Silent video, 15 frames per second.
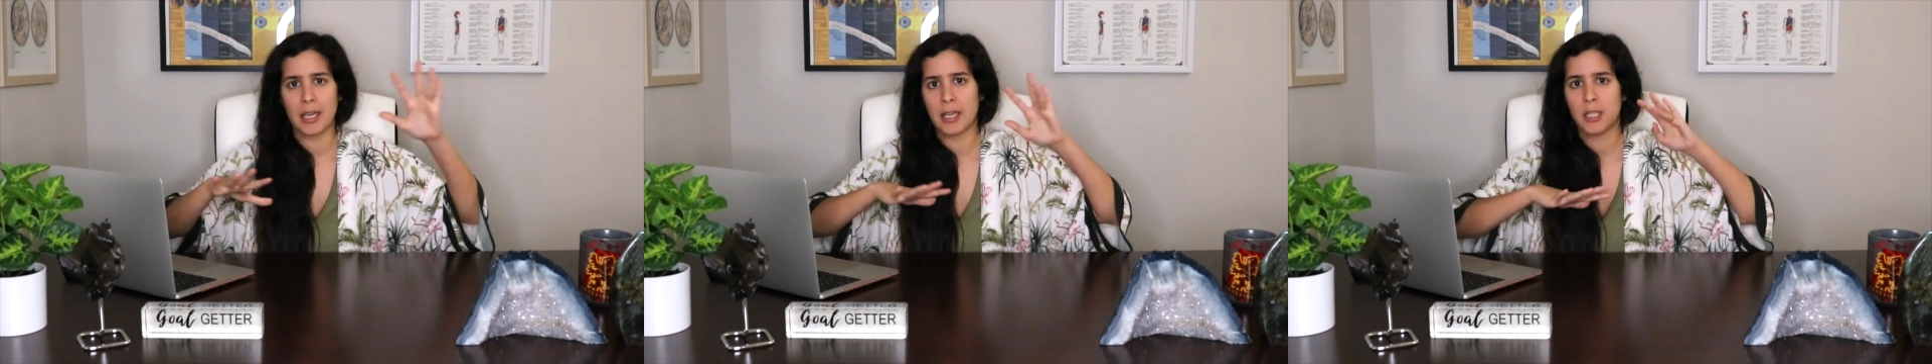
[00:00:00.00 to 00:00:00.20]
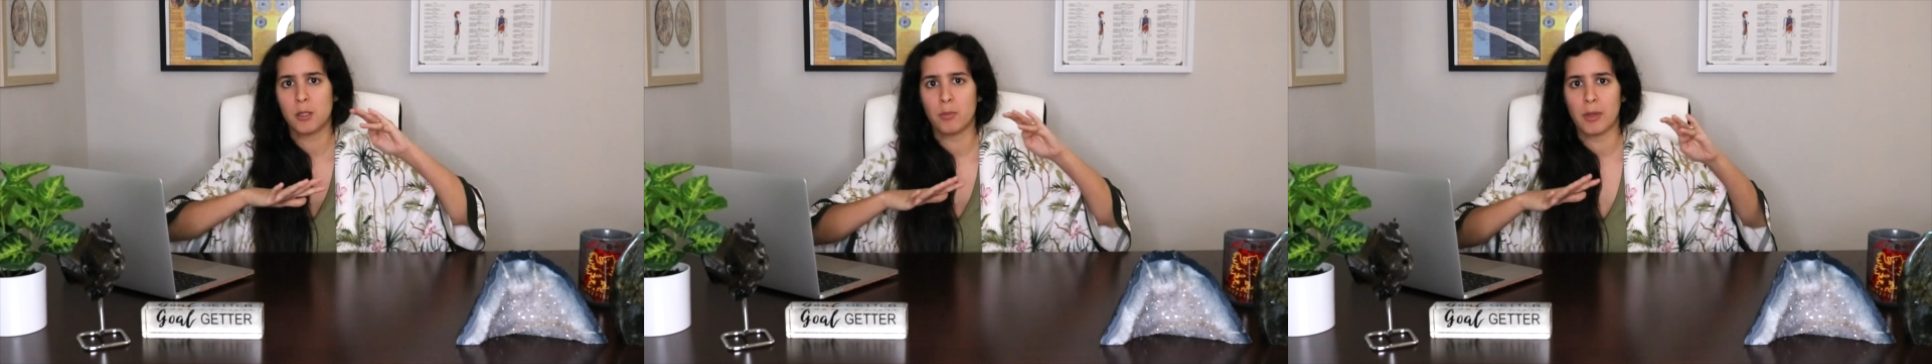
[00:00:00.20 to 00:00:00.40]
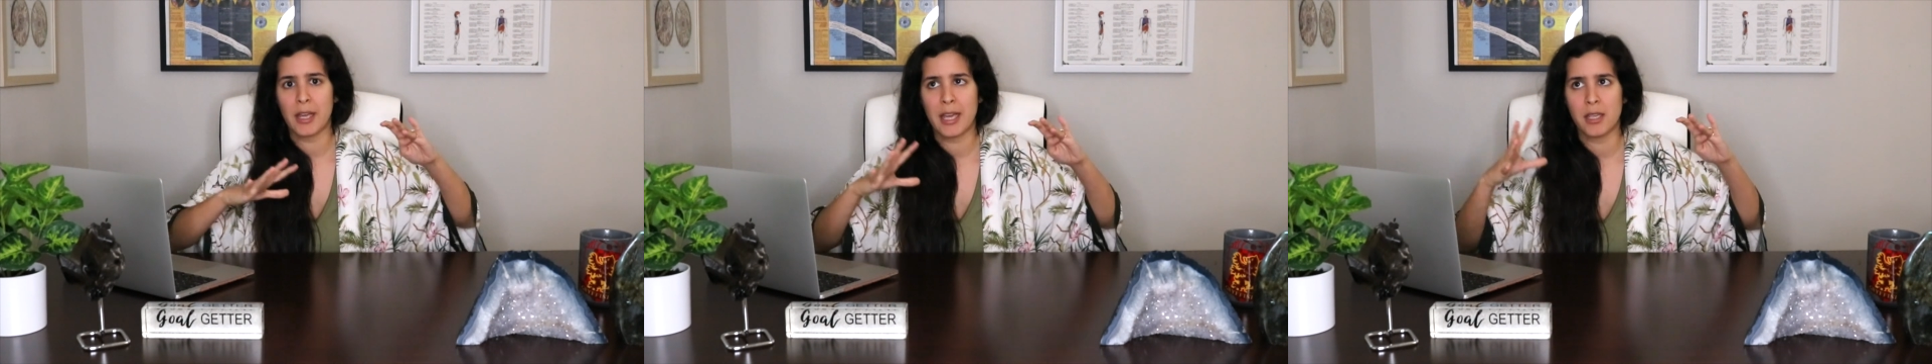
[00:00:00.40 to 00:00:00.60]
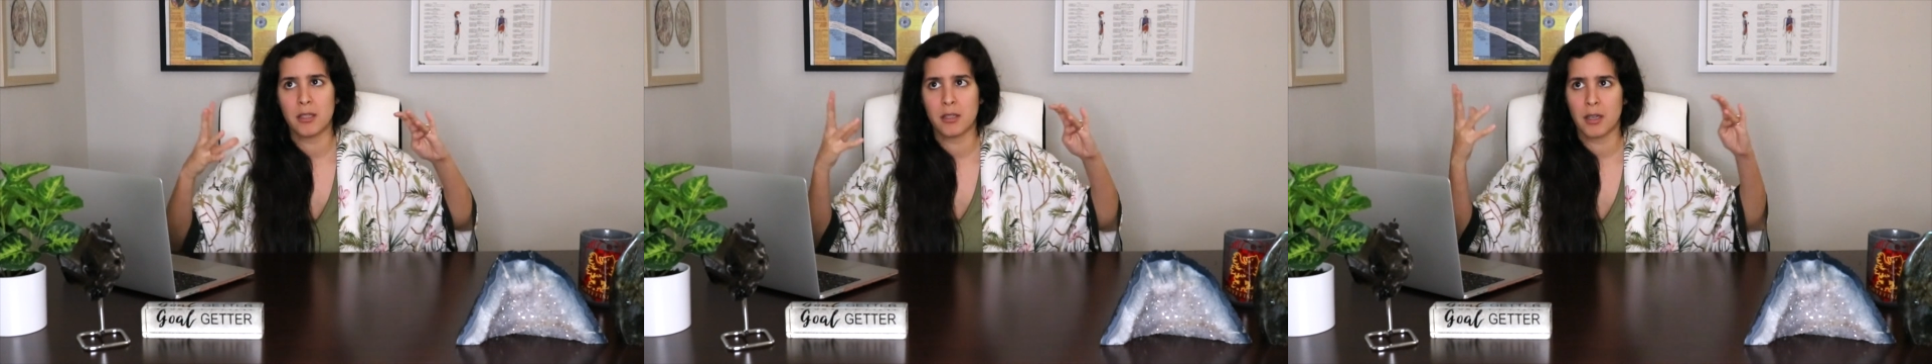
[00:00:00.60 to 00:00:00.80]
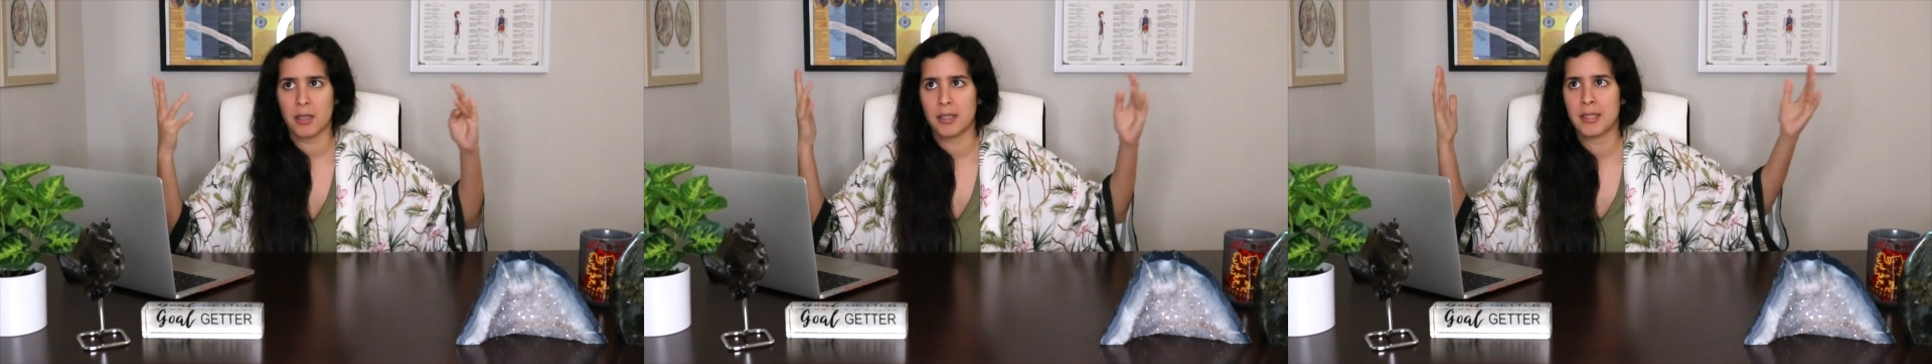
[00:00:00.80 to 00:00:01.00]
in its
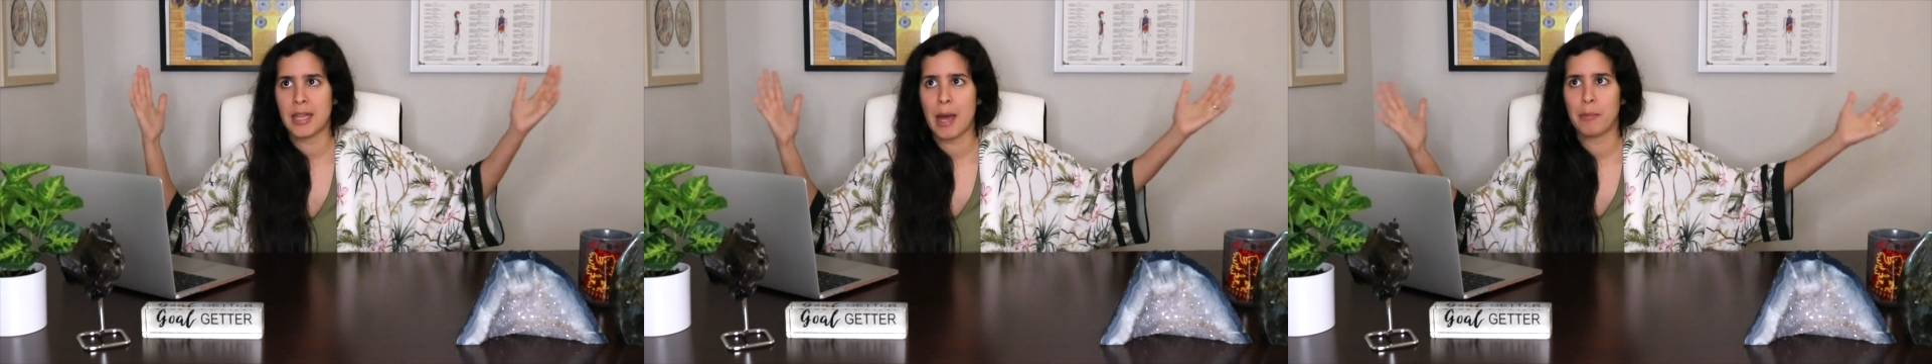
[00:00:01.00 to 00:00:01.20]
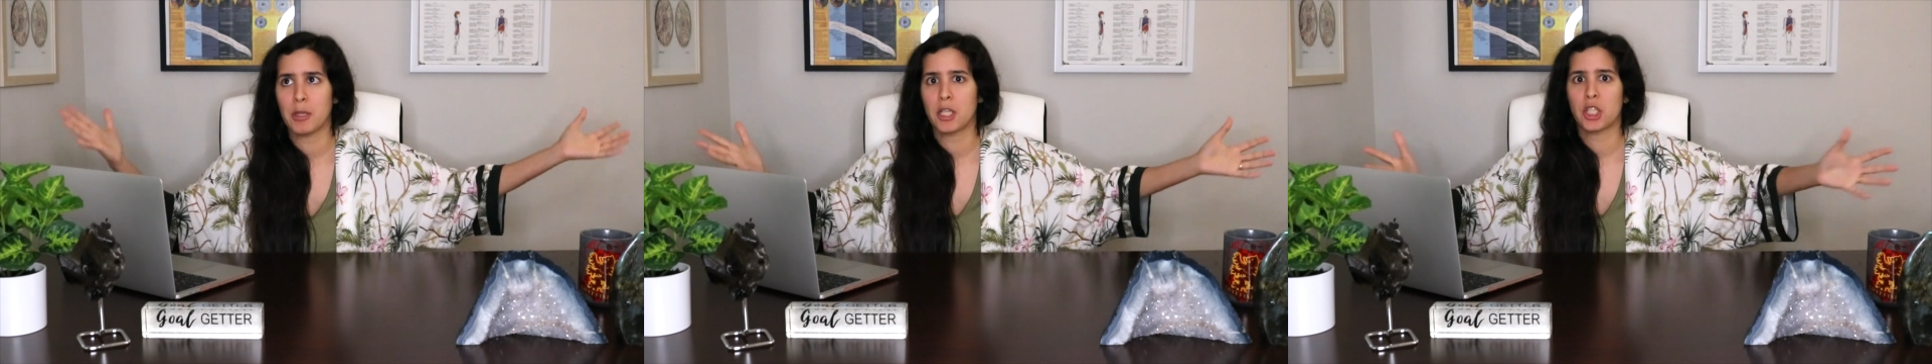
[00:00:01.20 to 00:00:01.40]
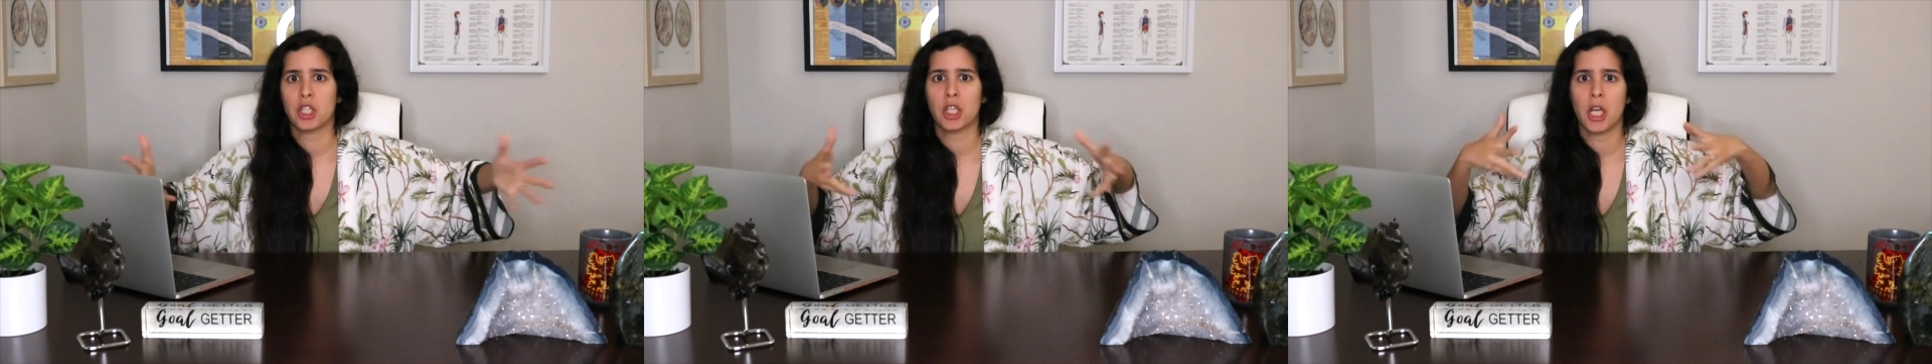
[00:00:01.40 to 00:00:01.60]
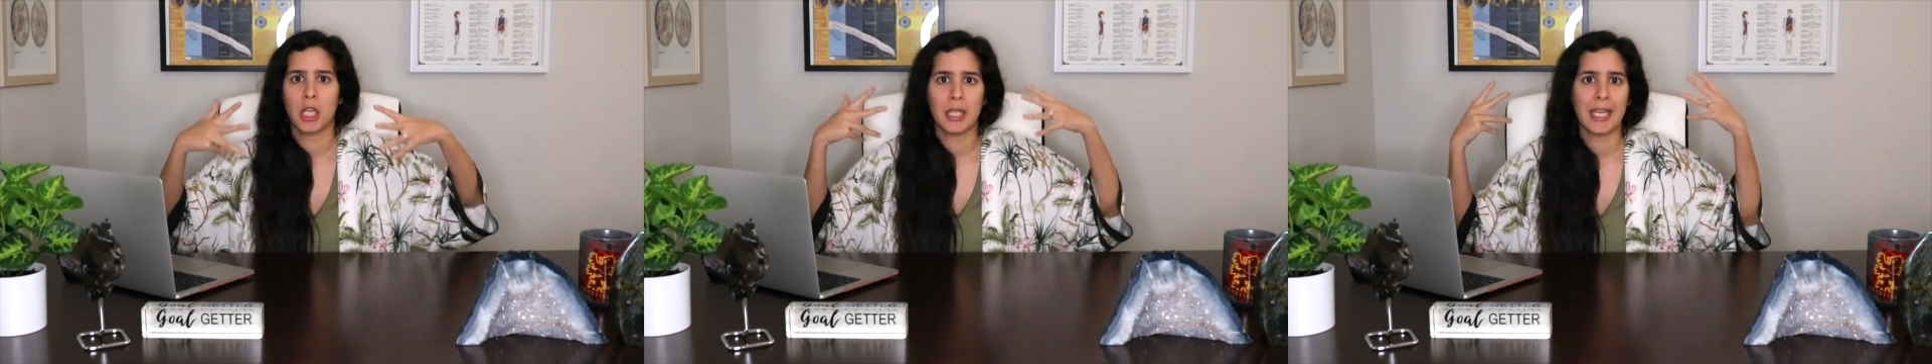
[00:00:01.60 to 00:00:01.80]
place to establish